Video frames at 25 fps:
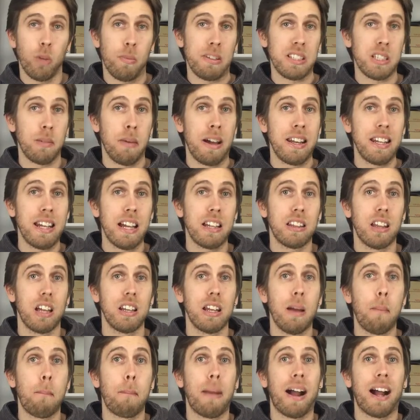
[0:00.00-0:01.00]
Thomas and
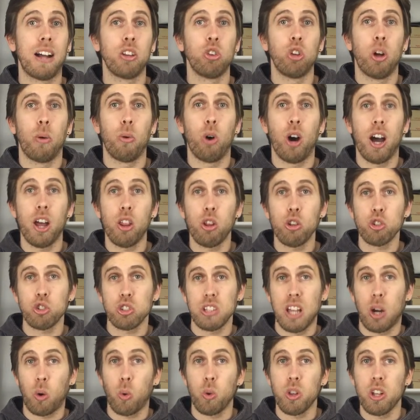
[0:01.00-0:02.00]
Maria will be paying
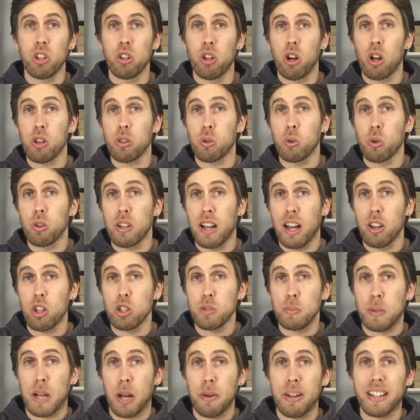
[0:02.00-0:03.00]
lawyers and attending to
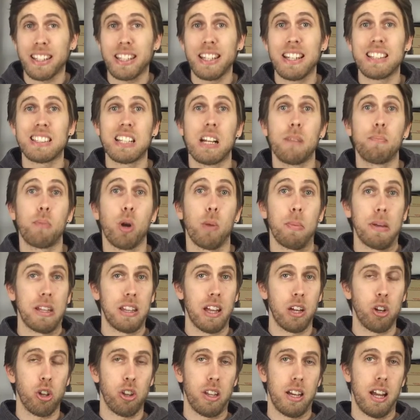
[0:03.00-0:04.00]
courts to check who's the
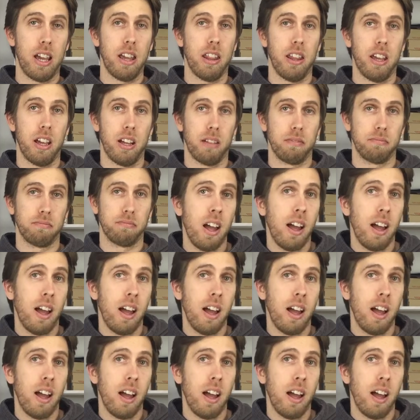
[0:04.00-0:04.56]
idea's owner.